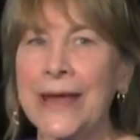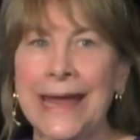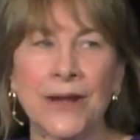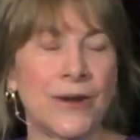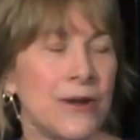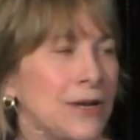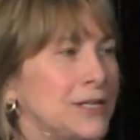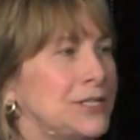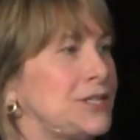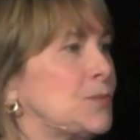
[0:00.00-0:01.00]
hair,
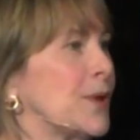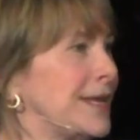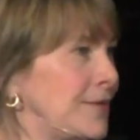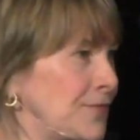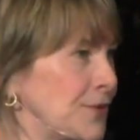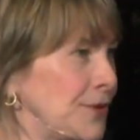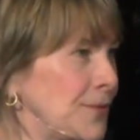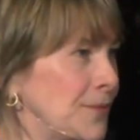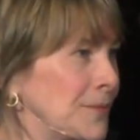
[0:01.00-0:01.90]
she's ready for you.